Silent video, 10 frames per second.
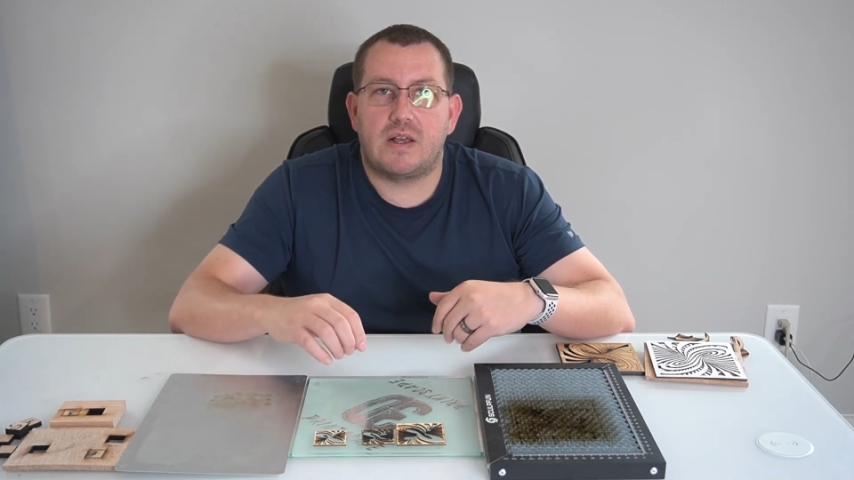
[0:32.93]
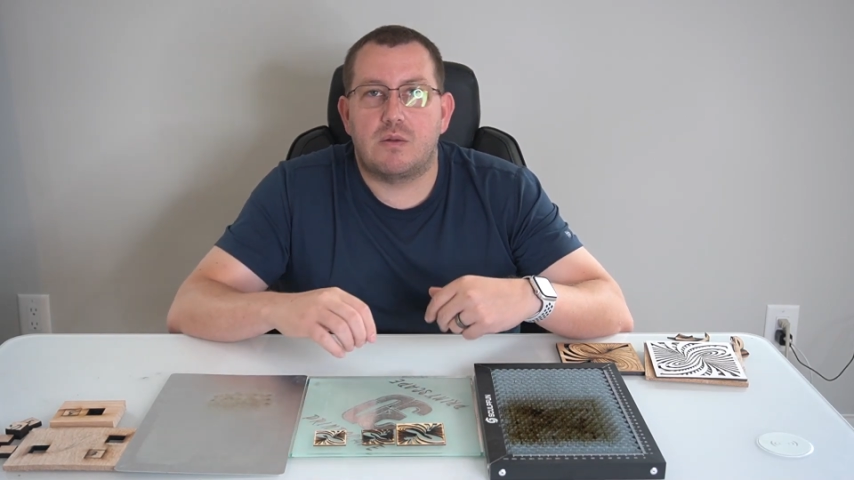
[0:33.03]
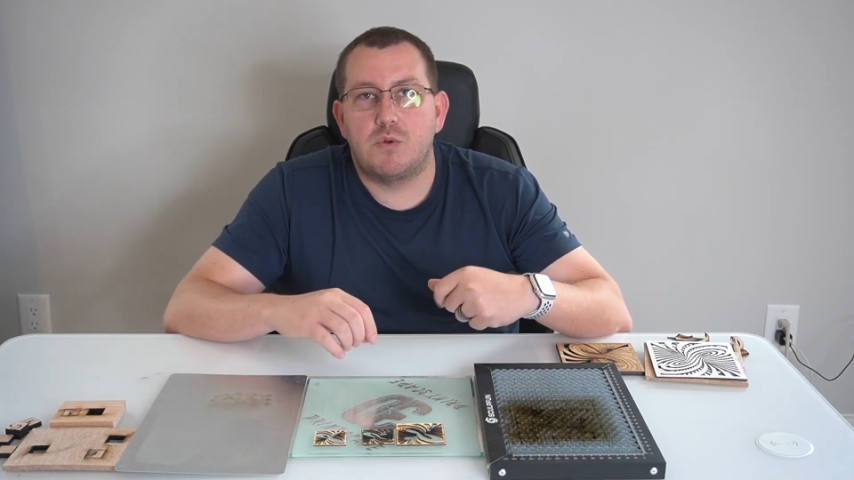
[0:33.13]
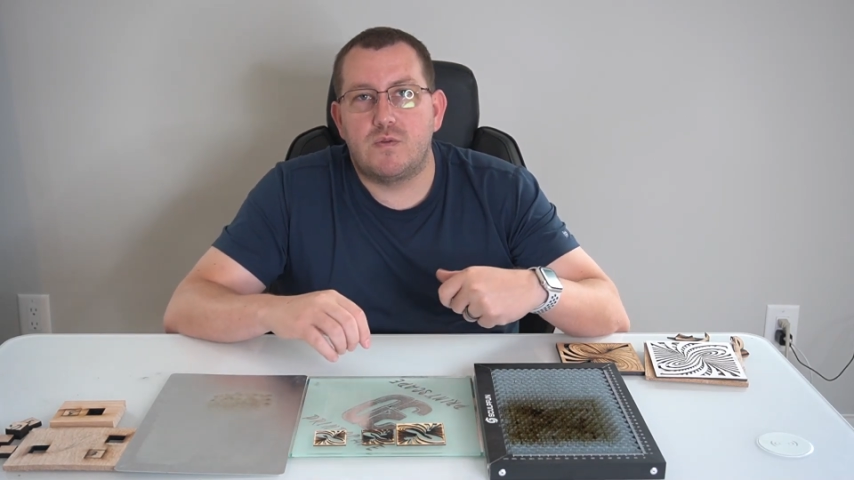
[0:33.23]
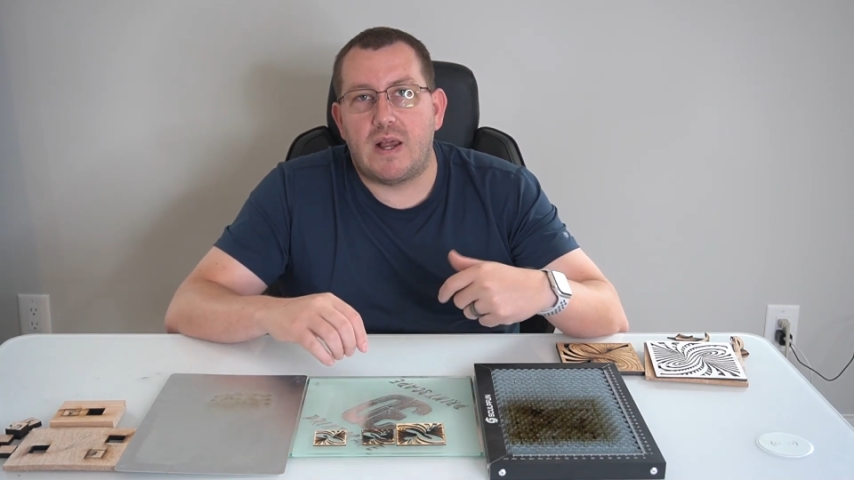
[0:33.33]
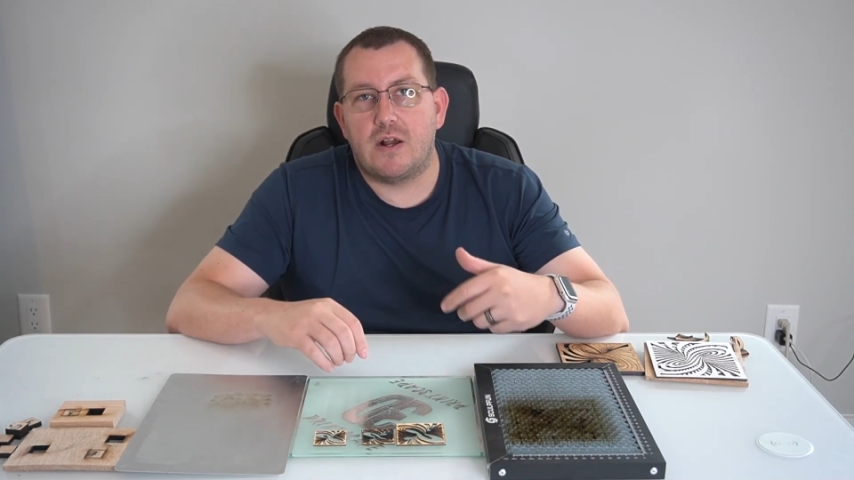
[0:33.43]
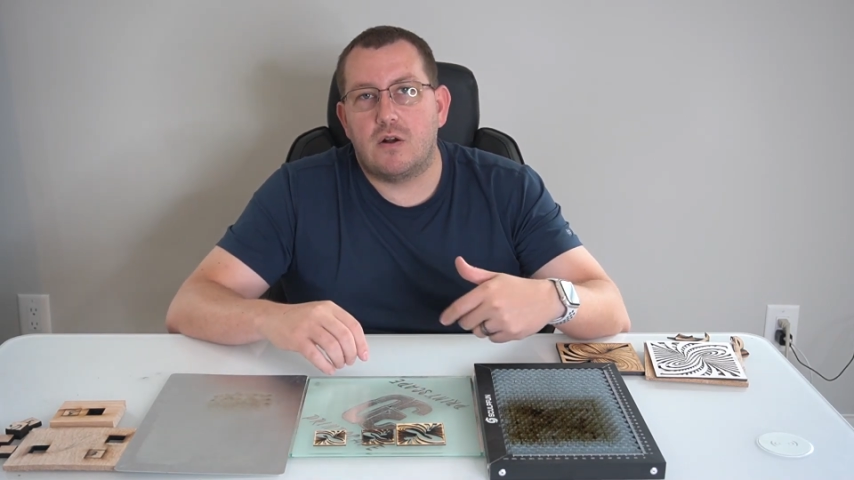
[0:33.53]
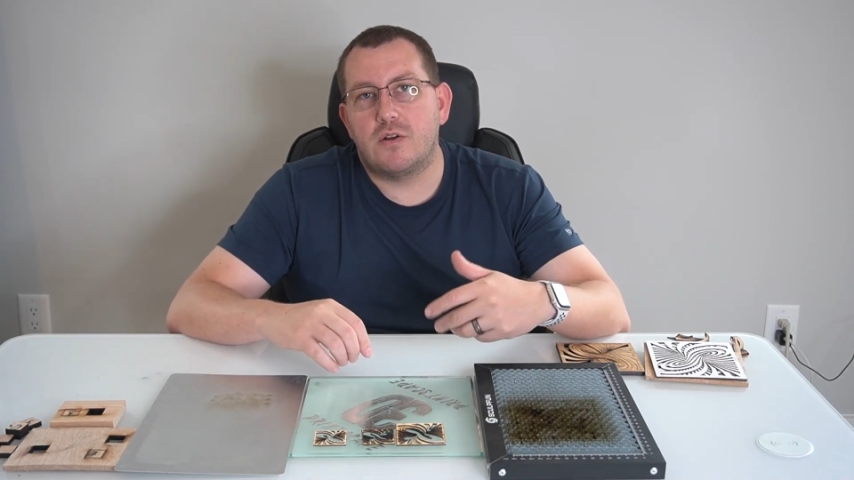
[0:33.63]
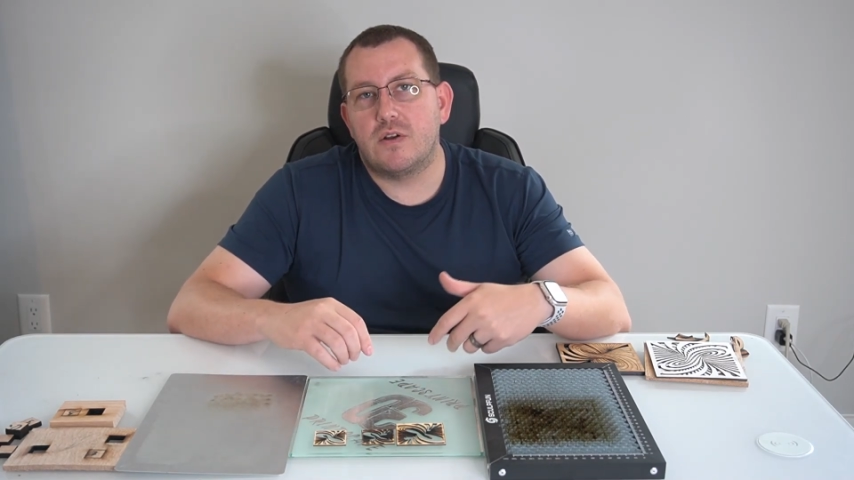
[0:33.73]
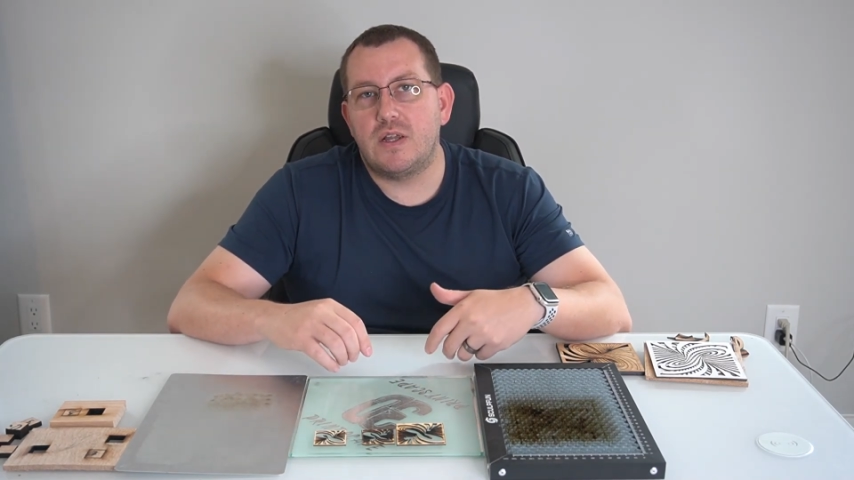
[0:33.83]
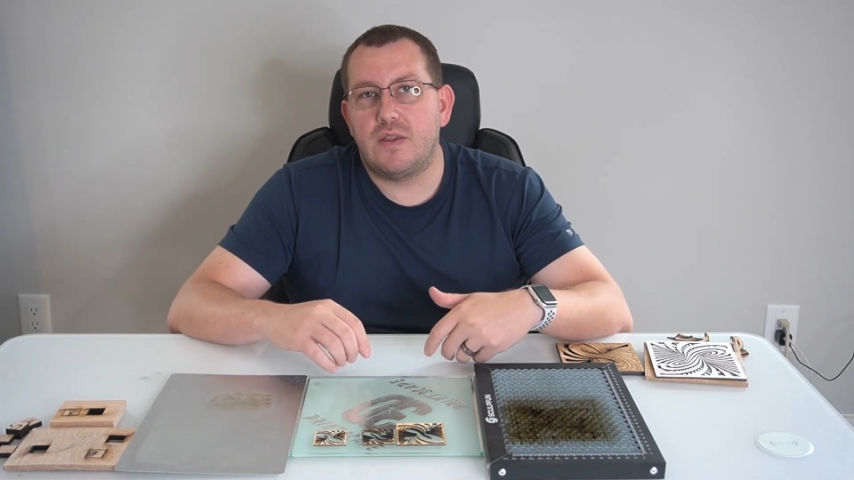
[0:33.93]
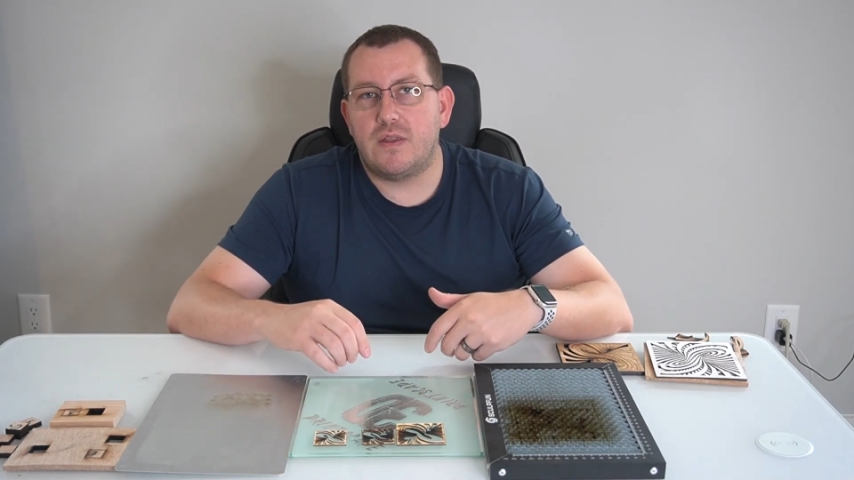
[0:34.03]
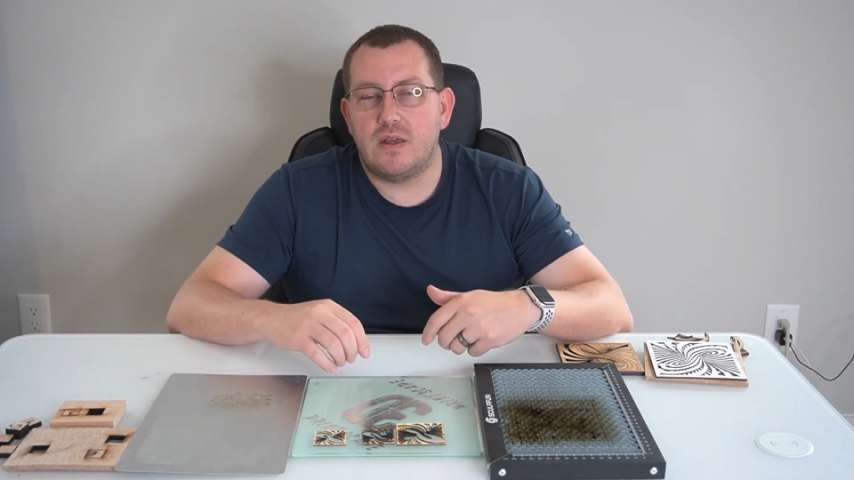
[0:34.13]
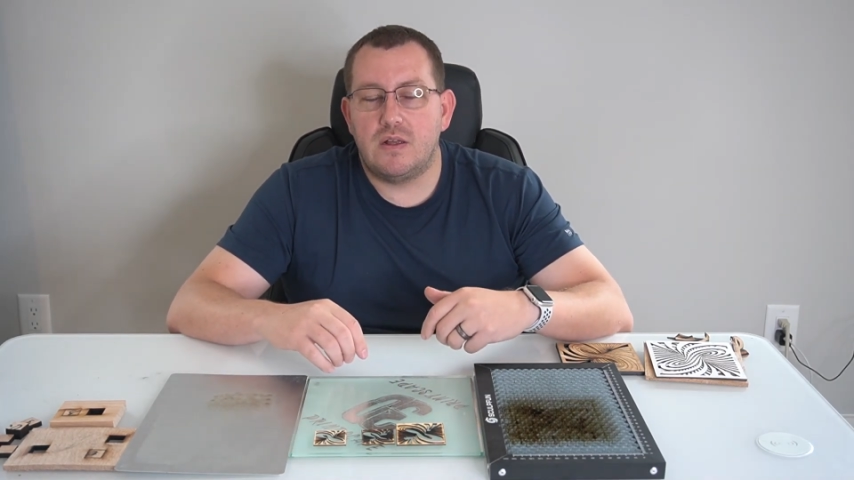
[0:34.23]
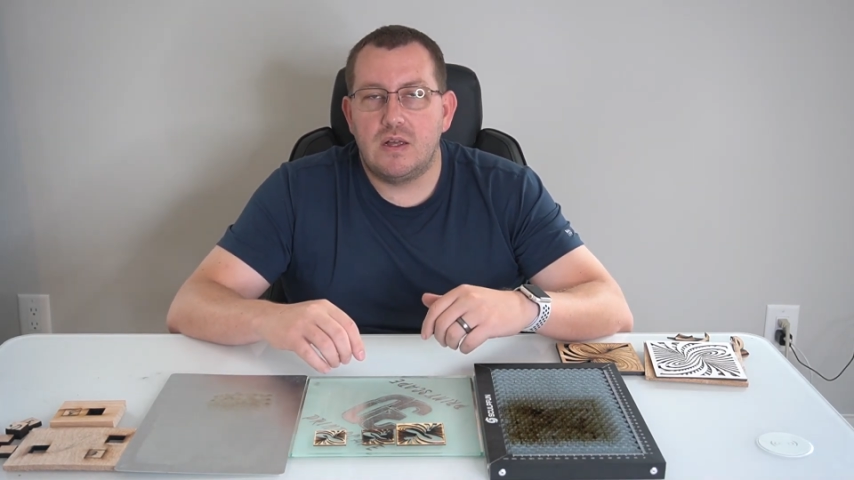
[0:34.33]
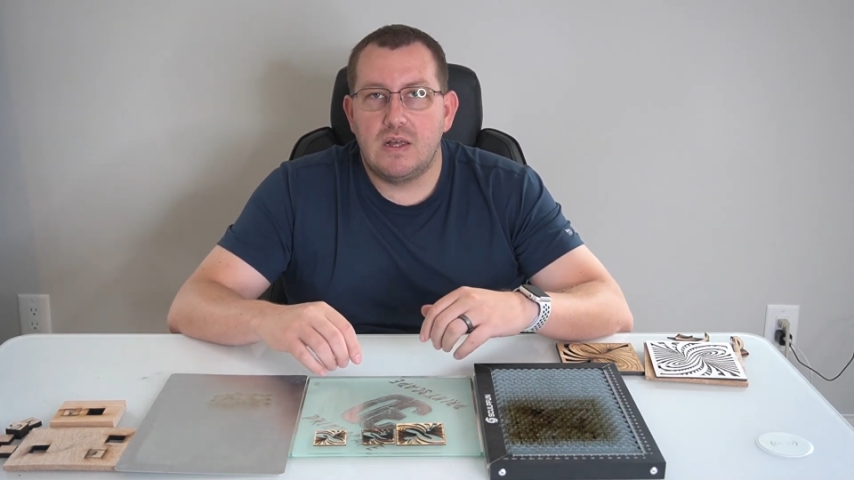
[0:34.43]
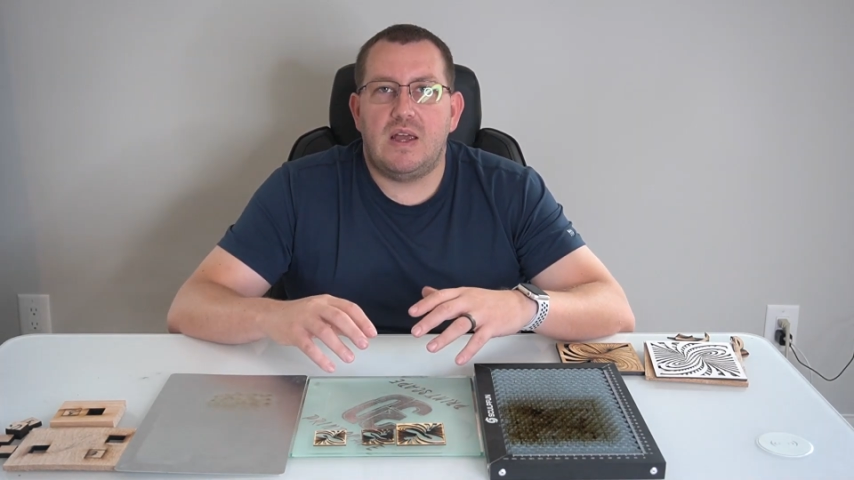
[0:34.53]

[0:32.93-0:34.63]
that can move air underneath it,